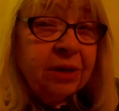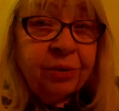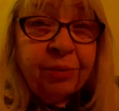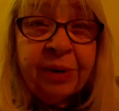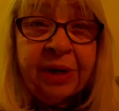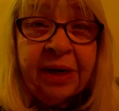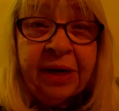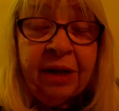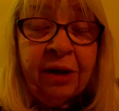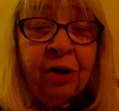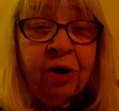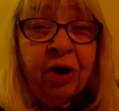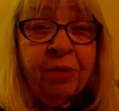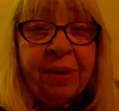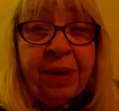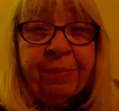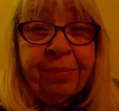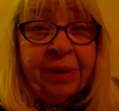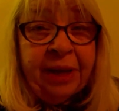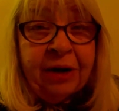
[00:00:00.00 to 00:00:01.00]
all ready to go,
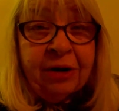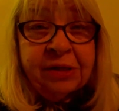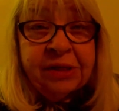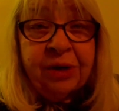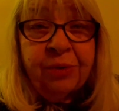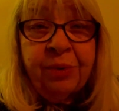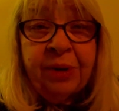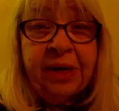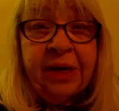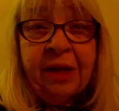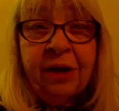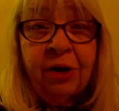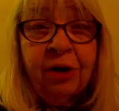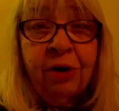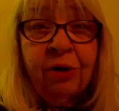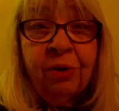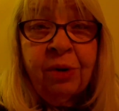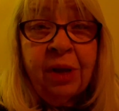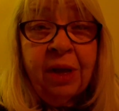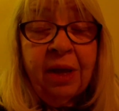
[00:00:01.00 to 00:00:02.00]
my planners all ready to
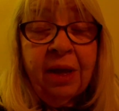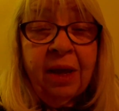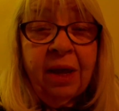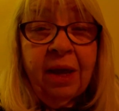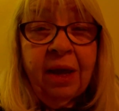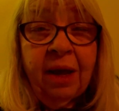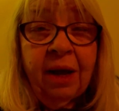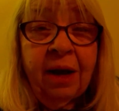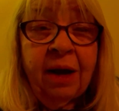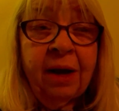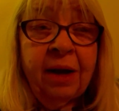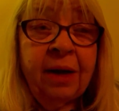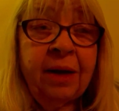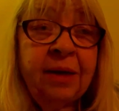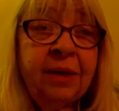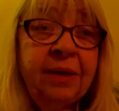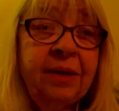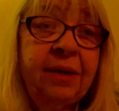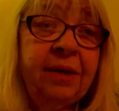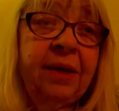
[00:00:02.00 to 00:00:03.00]
go.
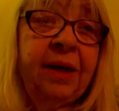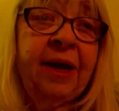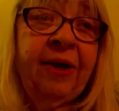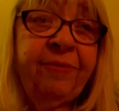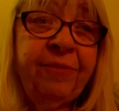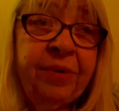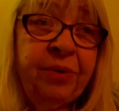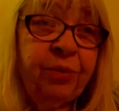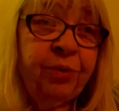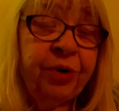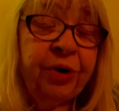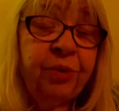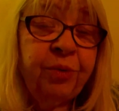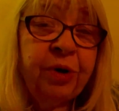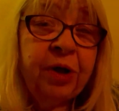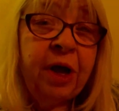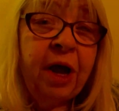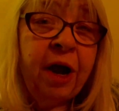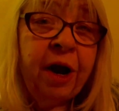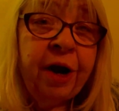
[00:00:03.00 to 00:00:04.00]
Uh, I've been working
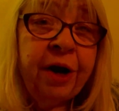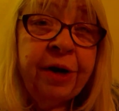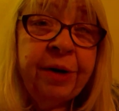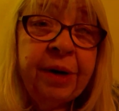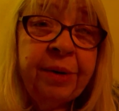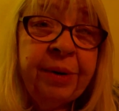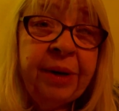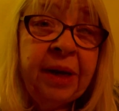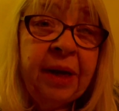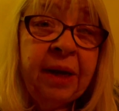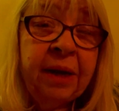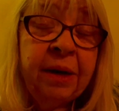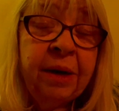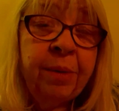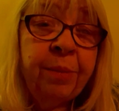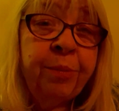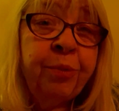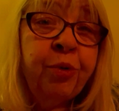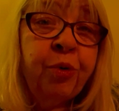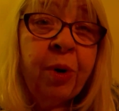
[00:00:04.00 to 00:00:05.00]
real hard
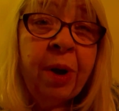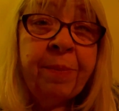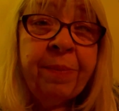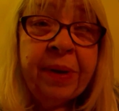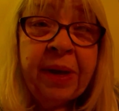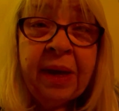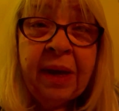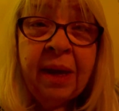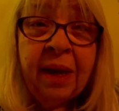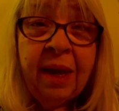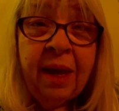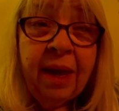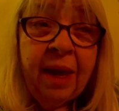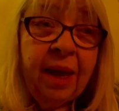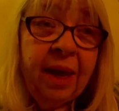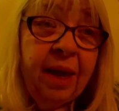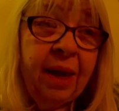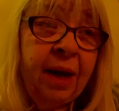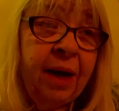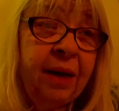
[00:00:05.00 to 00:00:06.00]
in prepping.
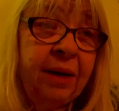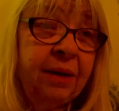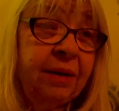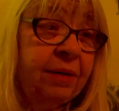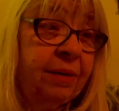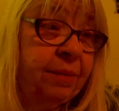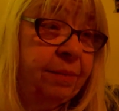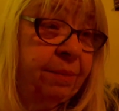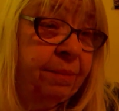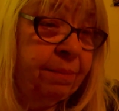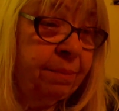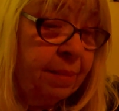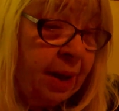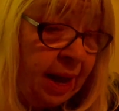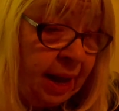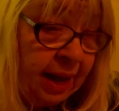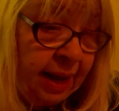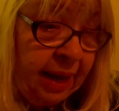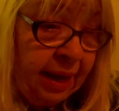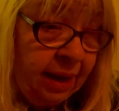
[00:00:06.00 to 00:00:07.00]
Uh,
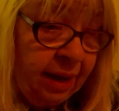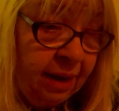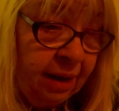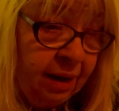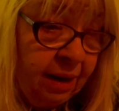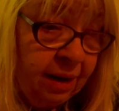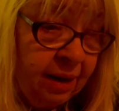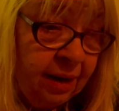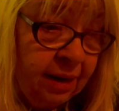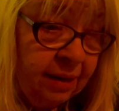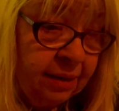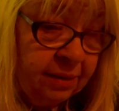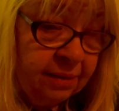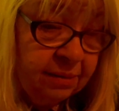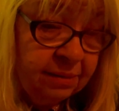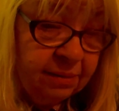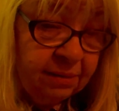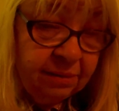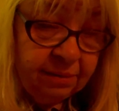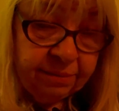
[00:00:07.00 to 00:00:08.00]
my uh,
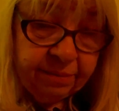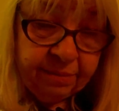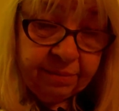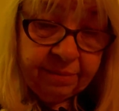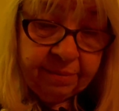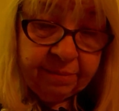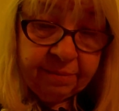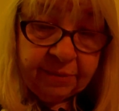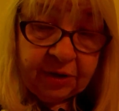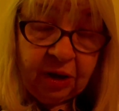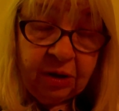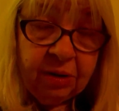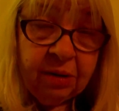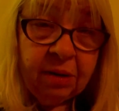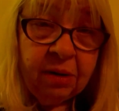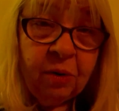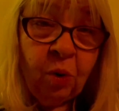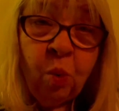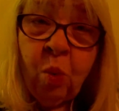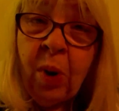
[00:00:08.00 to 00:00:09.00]

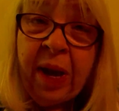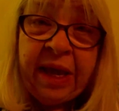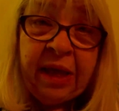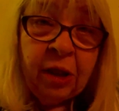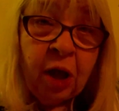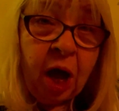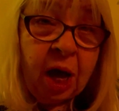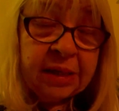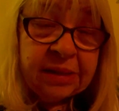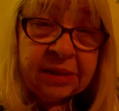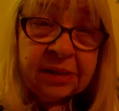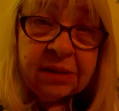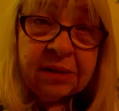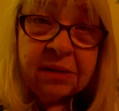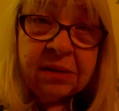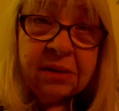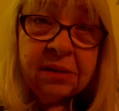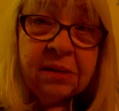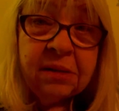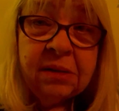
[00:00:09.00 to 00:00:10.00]
weight loss
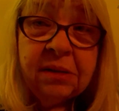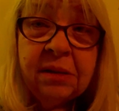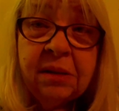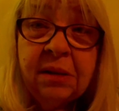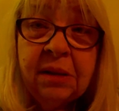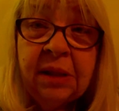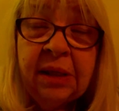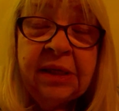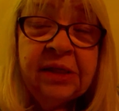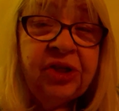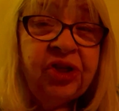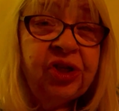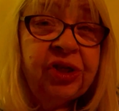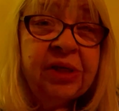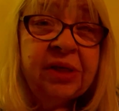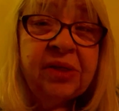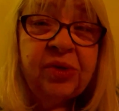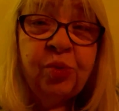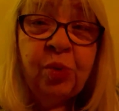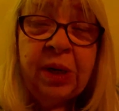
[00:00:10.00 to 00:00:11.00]
is
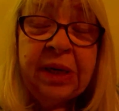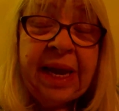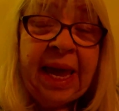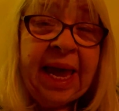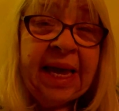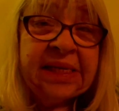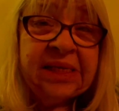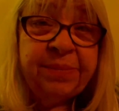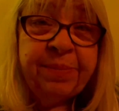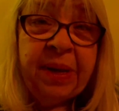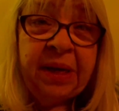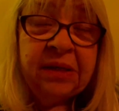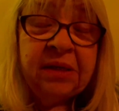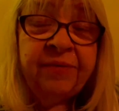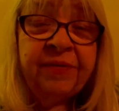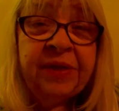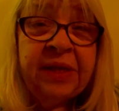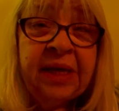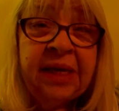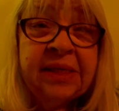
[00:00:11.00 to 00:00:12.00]
just one aspect
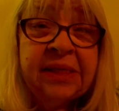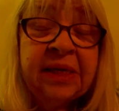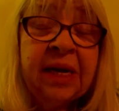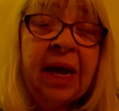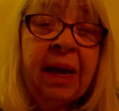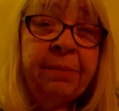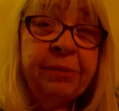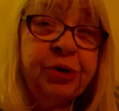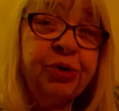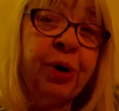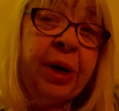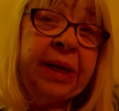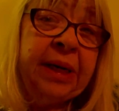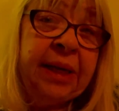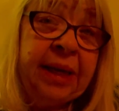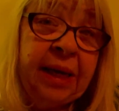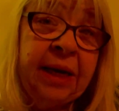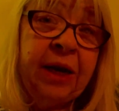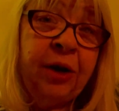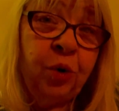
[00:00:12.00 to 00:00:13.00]
of things that I'm trying to
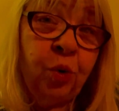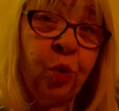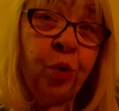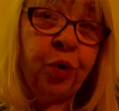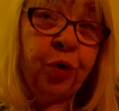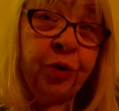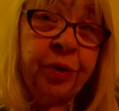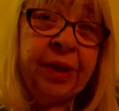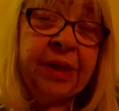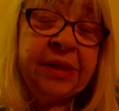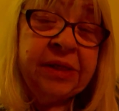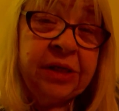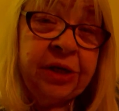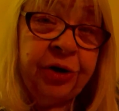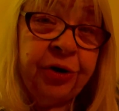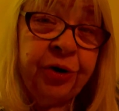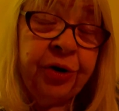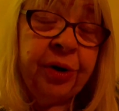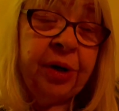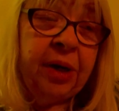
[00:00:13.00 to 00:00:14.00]
get in order this
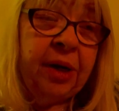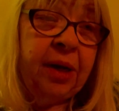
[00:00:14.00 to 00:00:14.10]
year.